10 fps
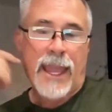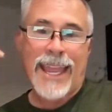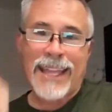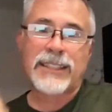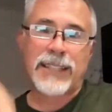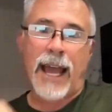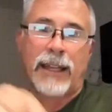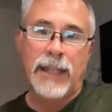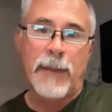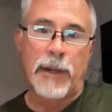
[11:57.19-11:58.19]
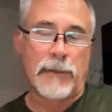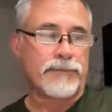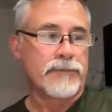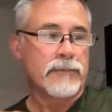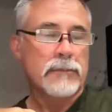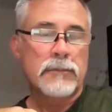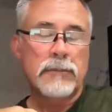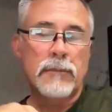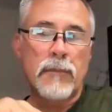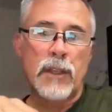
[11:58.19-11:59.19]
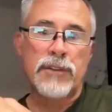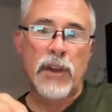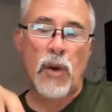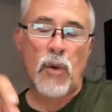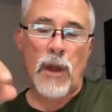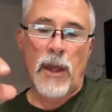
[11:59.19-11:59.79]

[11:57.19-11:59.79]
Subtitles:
inside Lebanon. So